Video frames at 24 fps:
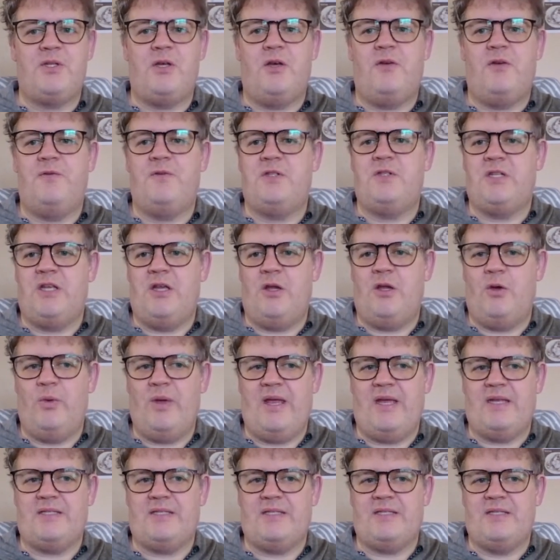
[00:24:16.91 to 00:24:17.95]
of
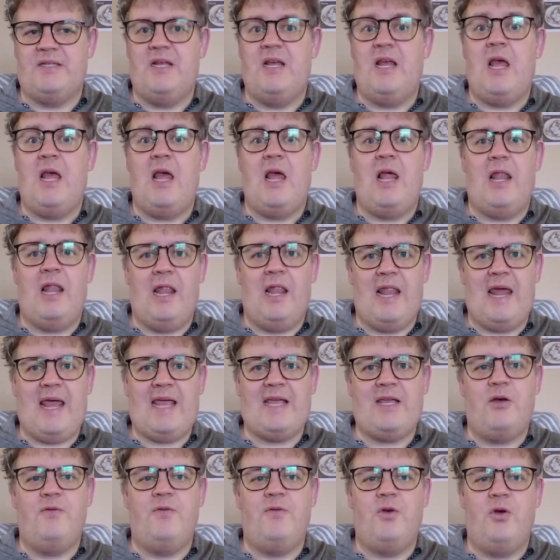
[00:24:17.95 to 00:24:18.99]
TOS lack
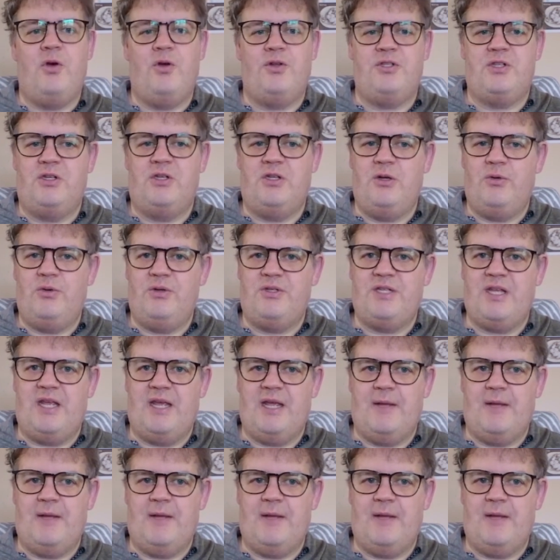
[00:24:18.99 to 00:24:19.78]
of continuity.